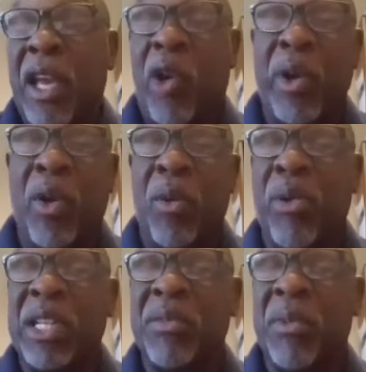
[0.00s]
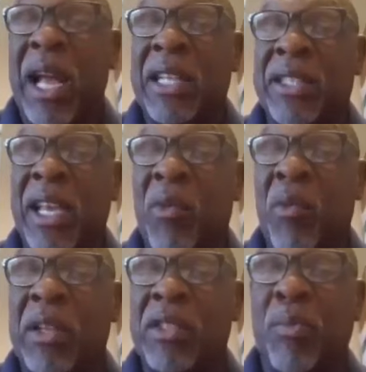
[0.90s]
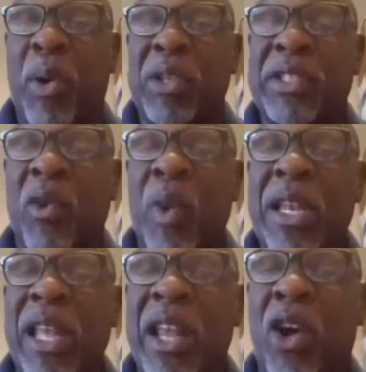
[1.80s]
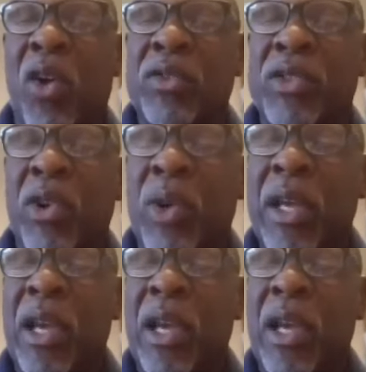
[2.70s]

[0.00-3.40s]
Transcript: And are we going to bring some guys in? And there's some parts that we need also.